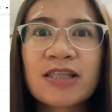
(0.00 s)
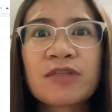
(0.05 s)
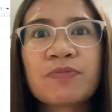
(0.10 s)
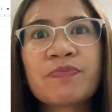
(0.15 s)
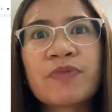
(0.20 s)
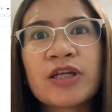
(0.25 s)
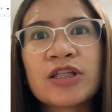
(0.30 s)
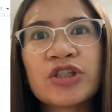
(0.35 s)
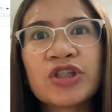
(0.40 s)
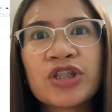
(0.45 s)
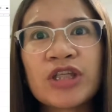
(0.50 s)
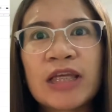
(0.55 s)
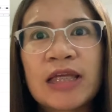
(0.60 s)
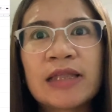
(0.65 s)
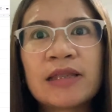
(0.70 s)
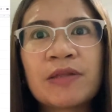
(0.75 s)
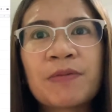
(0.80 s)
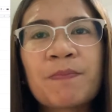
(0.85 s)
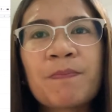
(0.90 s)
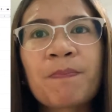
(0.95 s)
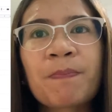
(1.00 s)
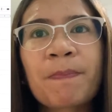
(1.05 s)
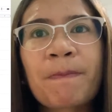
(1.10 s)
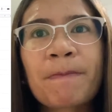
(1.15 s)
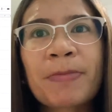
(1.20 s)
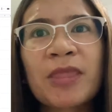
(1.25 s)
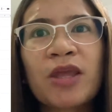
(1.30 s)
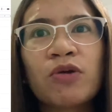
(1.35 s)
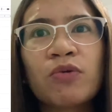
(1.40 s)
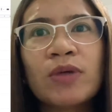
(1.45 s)
spreadsheet,
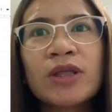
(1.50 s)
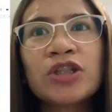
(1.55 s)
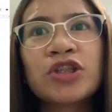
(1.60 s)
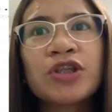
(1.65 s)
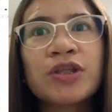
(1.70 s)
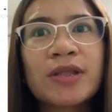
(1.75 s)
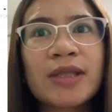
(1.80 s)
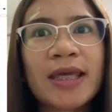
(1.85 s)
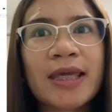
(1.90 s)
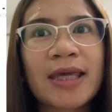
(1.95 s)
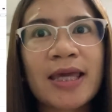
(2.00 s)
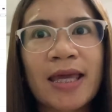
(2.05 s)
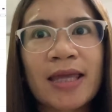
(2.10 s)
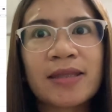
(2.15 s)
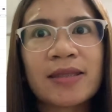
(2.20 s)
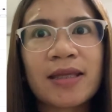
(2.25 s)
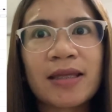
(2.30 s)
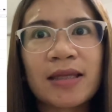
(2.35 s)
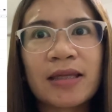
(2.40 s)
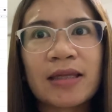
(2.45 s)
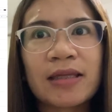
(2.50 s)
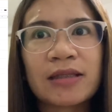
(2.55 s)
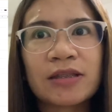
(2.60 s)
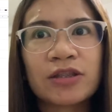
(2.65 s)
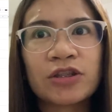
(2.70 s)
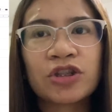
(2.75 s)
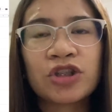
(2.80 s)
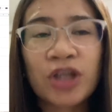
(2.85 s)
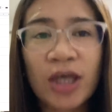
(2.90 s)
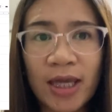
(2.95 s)
which they can
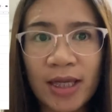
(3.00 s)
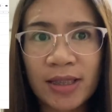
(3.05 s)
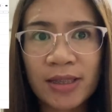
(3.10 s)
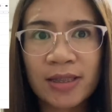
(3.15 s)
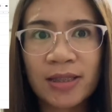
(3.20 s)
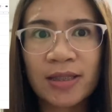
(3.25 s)
check